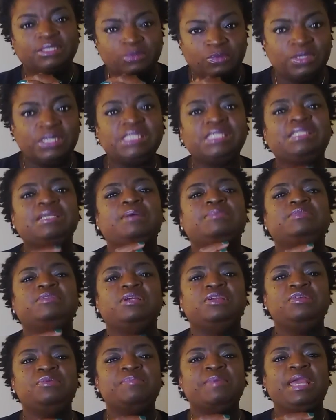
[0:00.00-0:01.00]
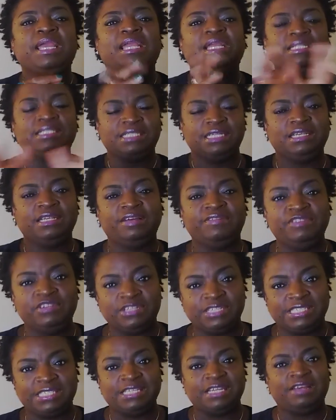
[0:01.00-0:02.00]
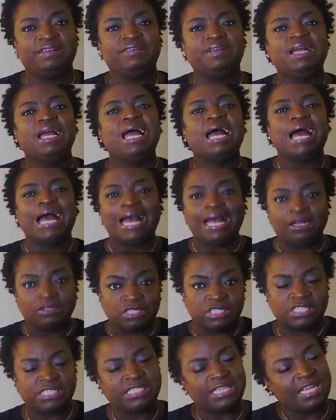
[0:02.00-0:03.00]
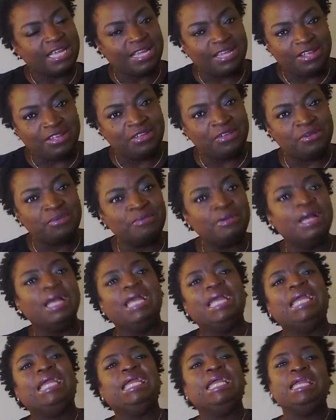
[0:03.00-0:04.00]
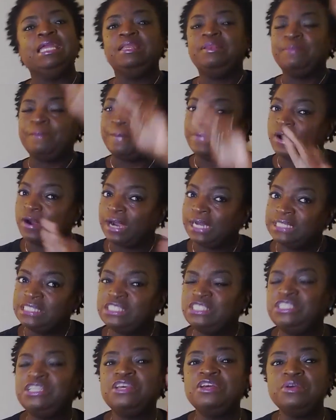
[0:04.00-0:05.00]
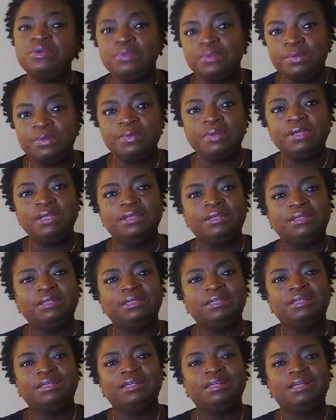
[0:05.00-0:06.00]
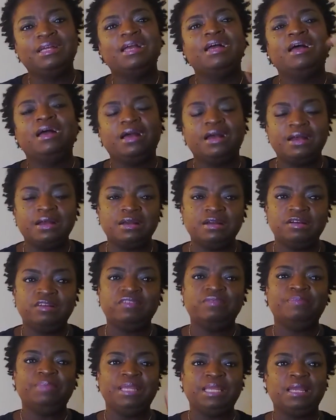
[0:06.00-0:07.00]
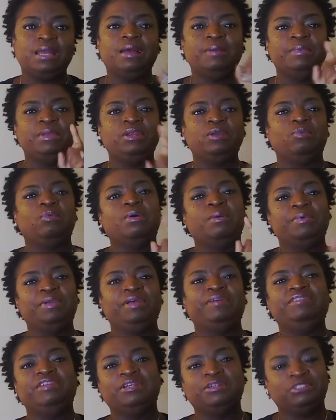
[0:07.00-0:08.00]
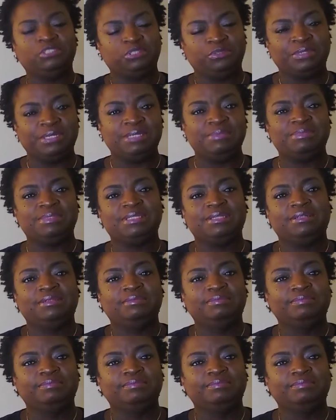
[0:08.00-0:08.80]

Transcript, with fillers: What steps are you making to love yourself? I'll see you in part two of Becoming the Woman of Your Dreams.